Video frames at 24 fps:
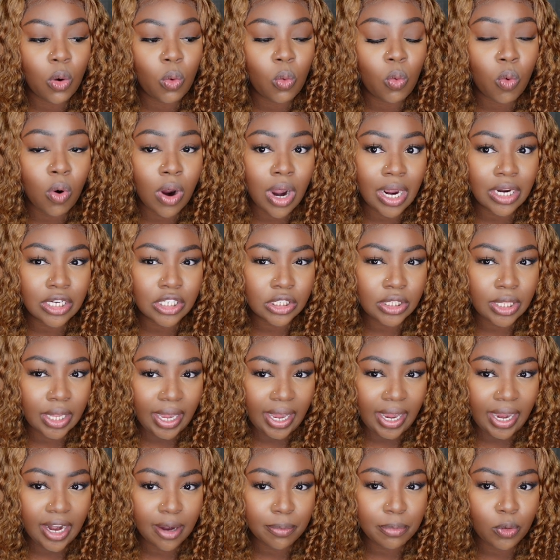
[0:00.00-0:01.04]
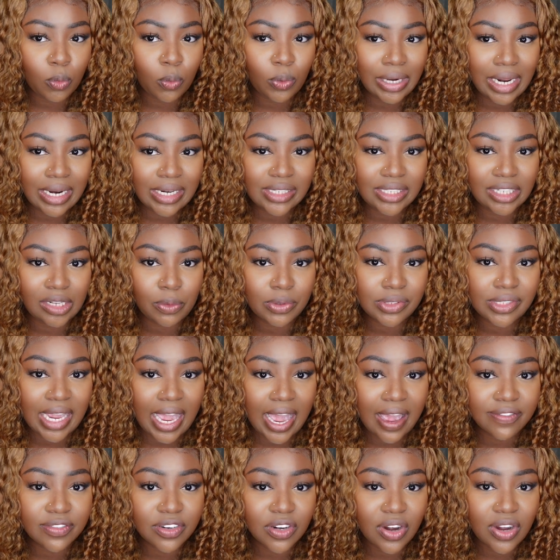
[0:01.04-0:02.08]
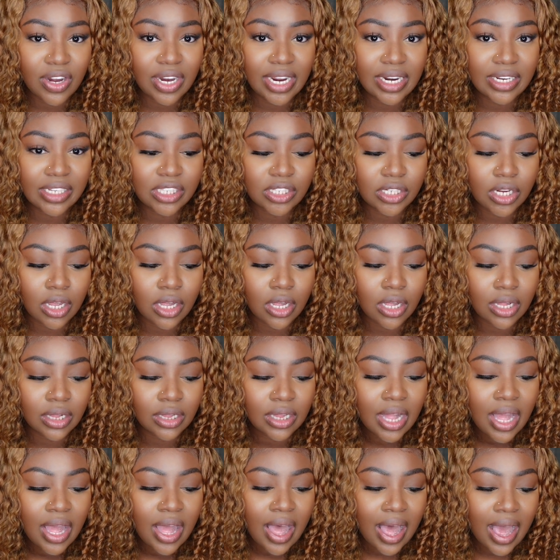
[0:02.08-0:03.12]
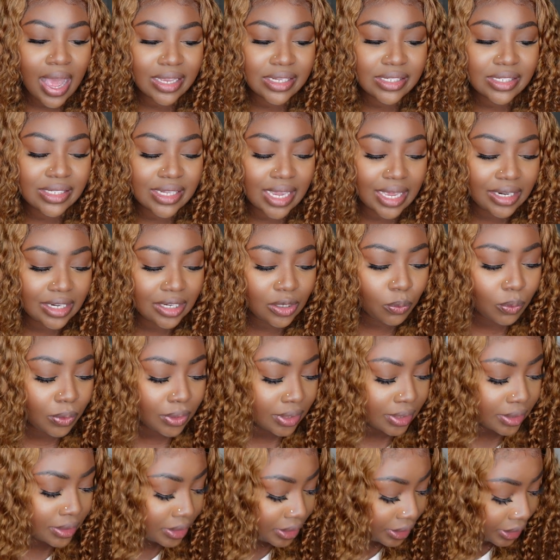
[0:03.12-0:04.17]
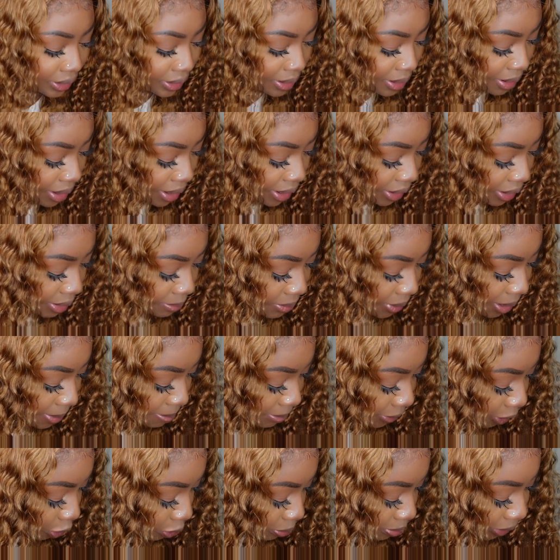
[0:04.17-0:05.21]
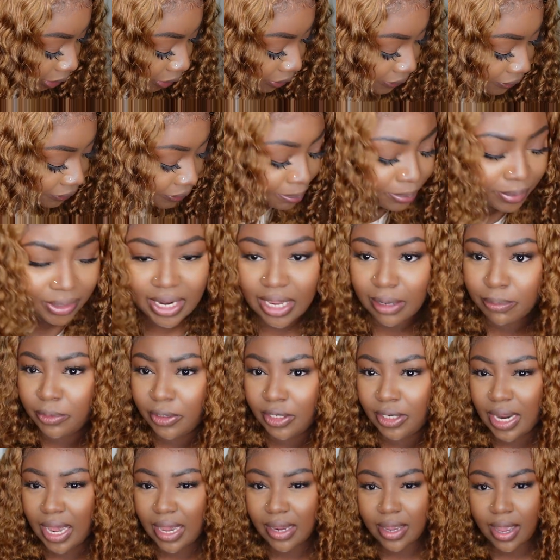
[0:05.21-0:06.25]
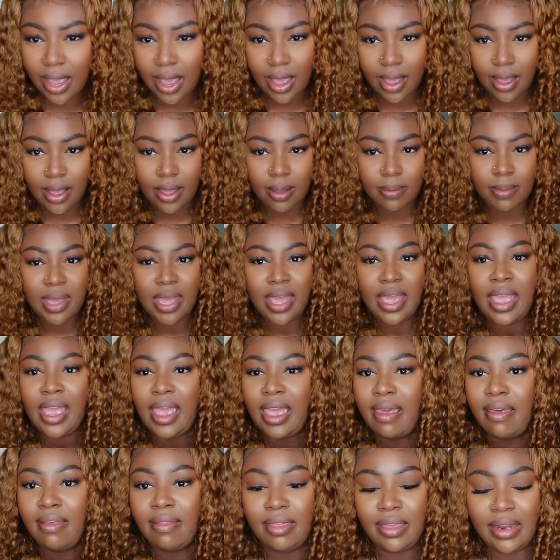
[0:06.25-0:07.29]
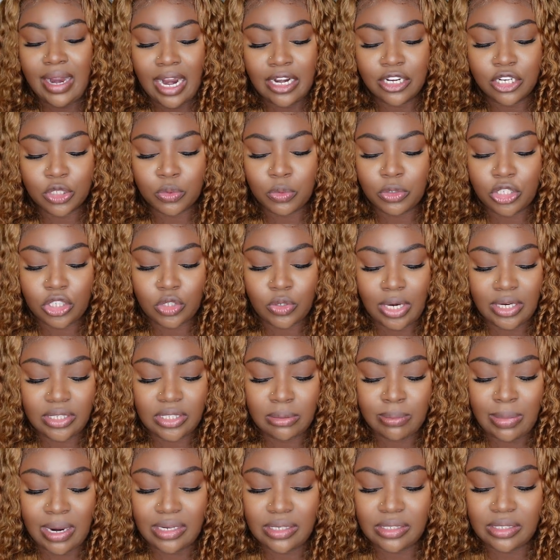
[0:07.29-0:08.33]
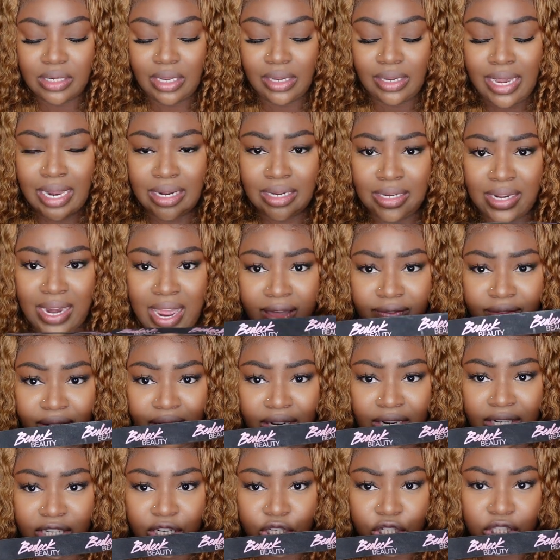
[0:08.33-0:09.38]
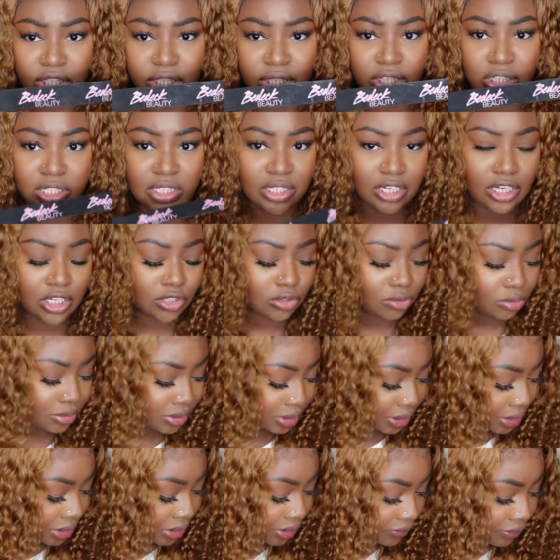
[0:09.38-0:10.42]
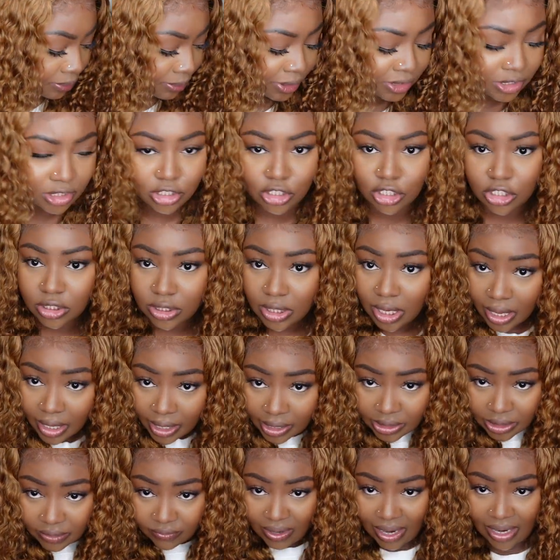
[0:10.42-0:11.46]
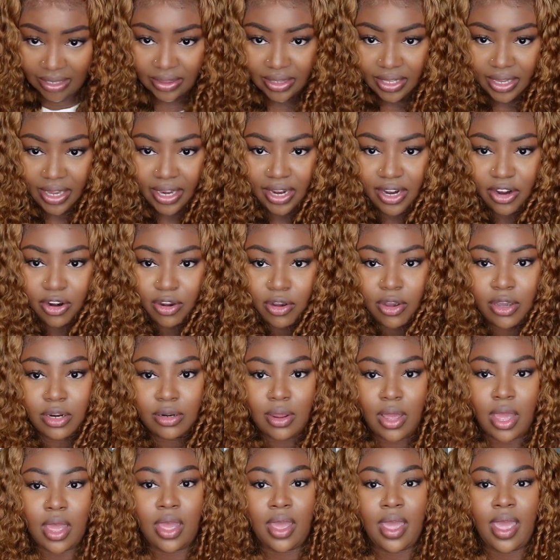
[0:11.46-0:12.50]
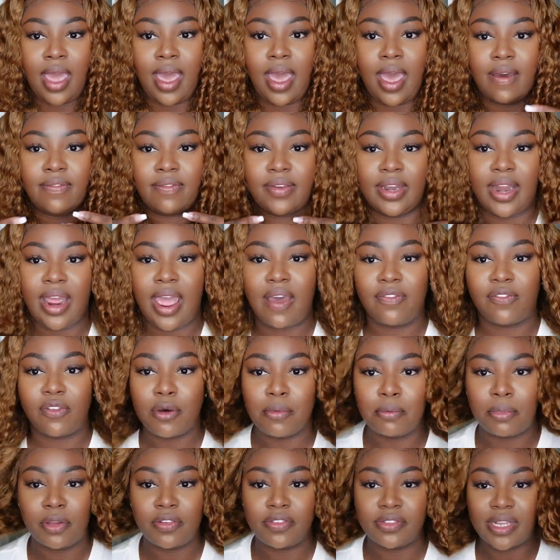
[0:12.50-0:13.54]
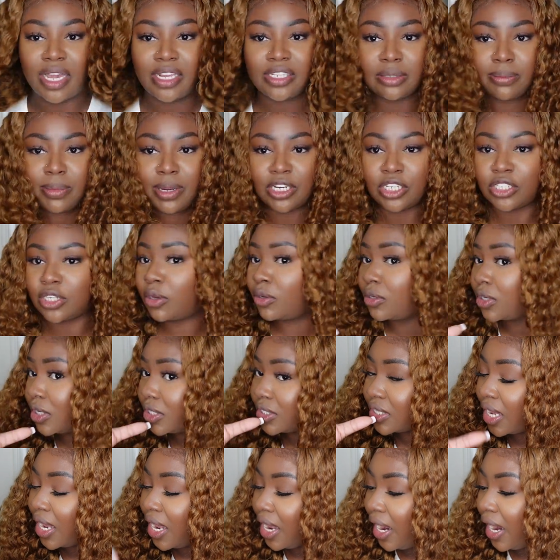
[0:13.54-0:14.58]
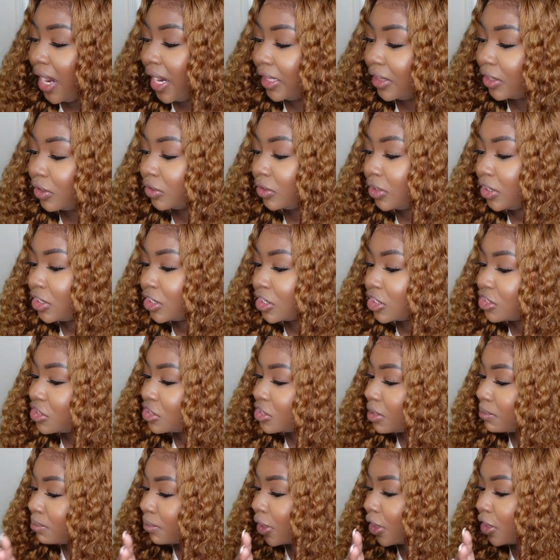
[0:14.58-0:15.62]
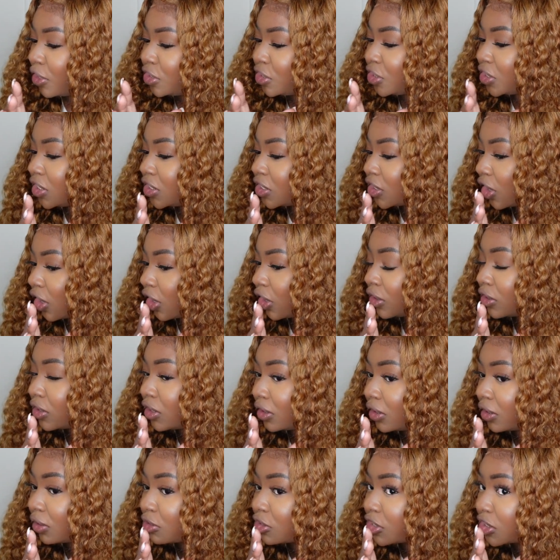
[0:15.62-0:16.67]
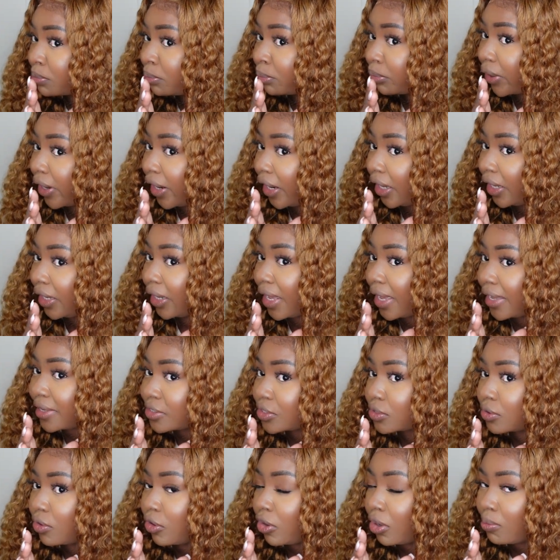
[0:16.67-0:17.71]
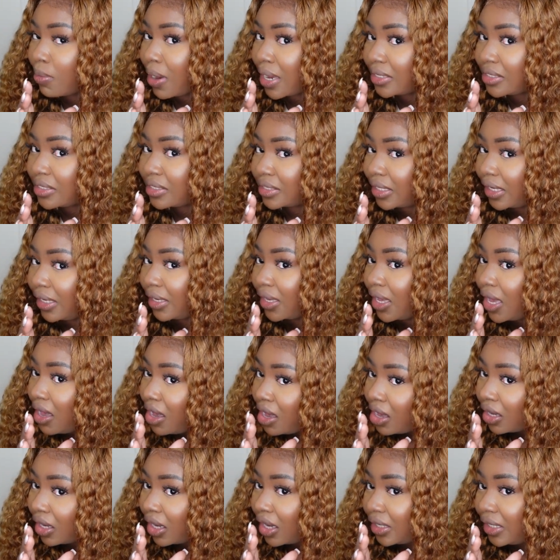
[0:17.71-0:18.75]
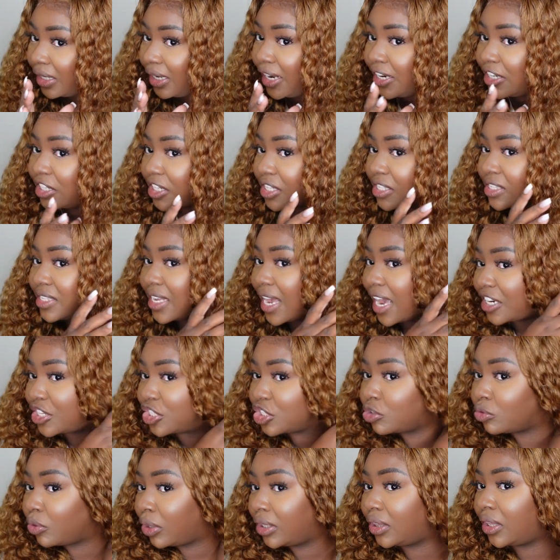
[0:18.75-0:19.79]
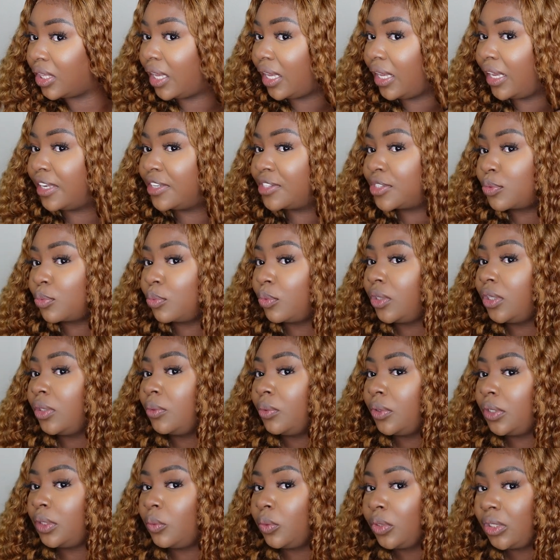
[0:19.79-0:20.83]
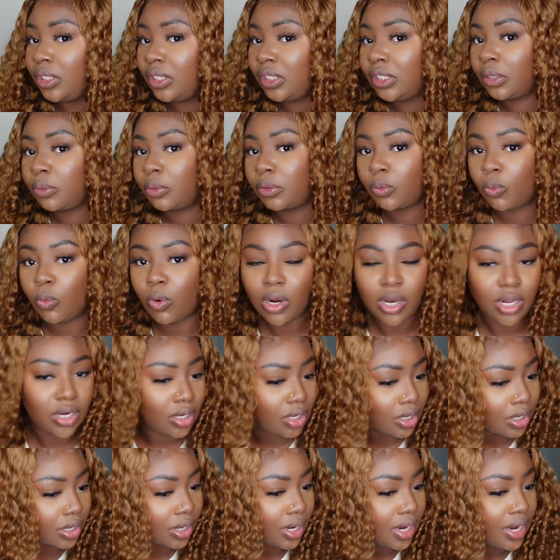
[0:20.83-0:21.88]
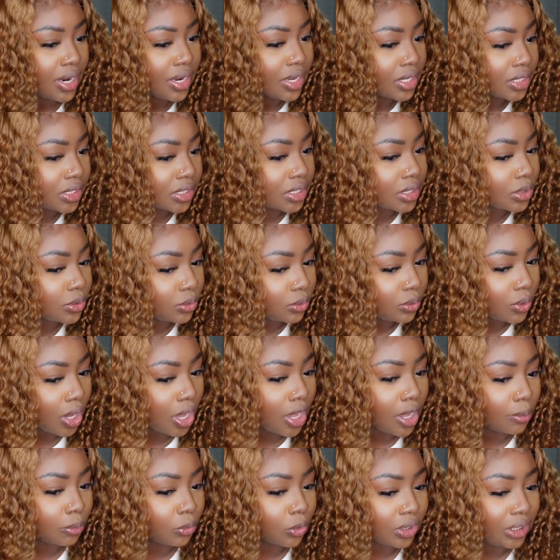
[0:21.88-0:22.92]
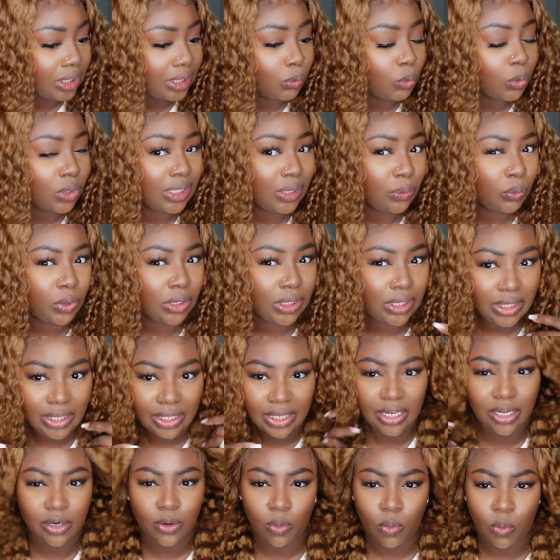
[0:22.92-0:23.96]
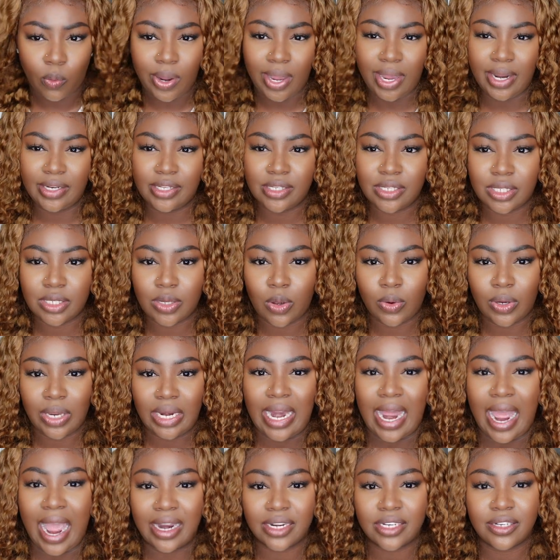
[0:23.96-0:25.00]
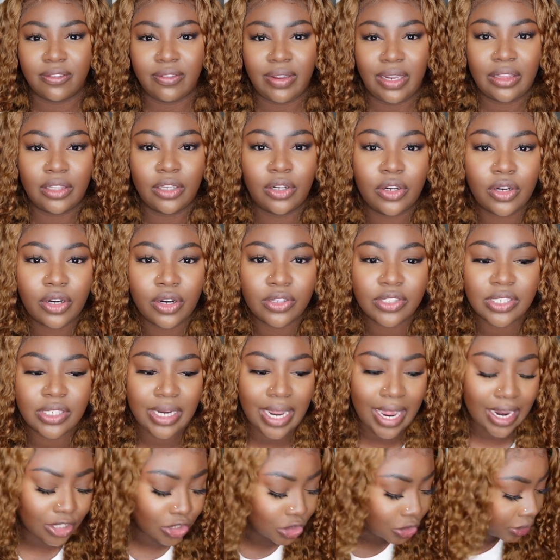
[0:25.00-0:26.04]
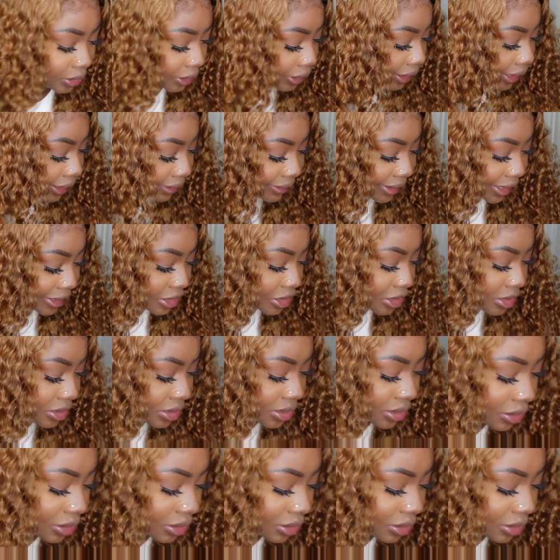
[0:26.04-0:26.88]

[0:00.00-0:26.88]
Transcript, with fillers: wash the hair, but what I did was after install, I set it with the Melt Belt from bedeckbeauty.com, and then I just went straight to my sink. I didn't have any dishes in the sink, so it was easy for me to just divide the hair on half and half on both sides of my shoulders and literally just submerge it, turn the little spray nozzle on my sink on it, and just saturate the ends really good with water to really get it wet and soak and activate the curls naturally. And then I just